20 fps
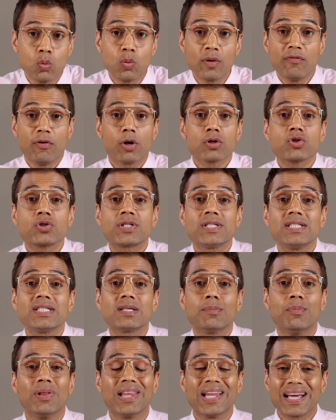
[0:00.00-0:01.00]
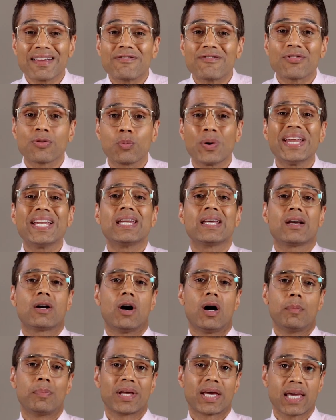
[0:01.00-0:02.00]
We've also seen some life-threatening
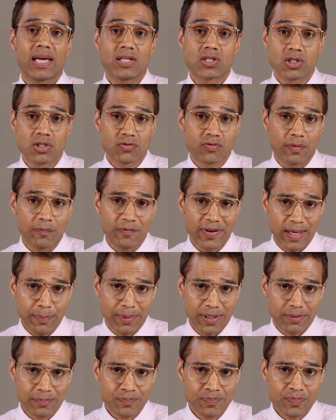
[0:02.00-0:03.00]
complications from vaping.